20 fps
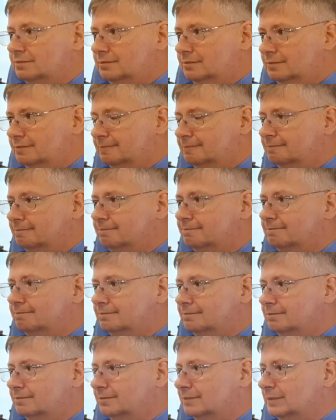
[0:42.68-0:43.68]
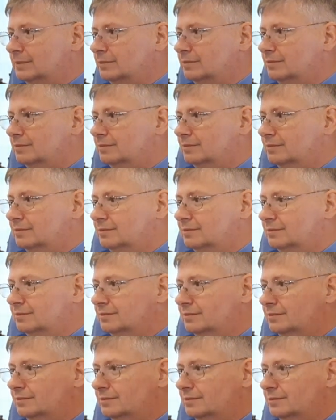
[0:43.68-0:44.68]

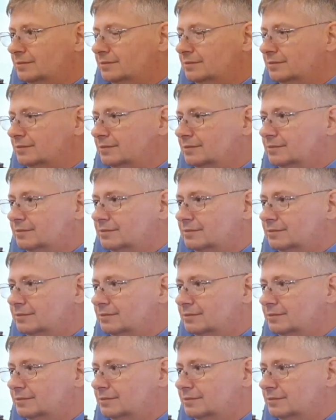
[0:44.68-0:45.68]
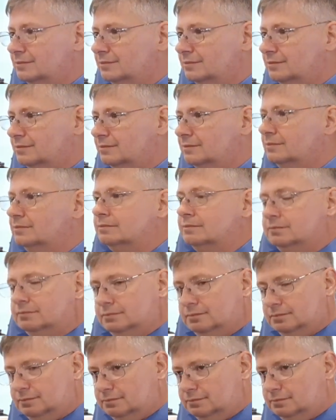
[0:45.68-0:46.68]

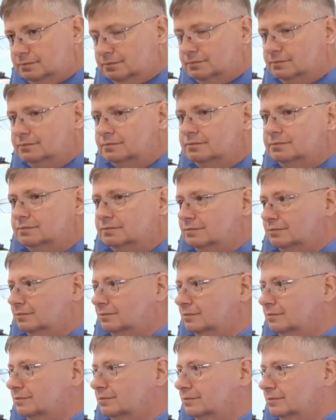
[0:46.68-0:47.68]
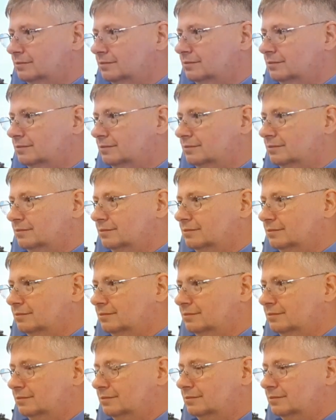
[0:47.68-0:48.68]
(not speaking)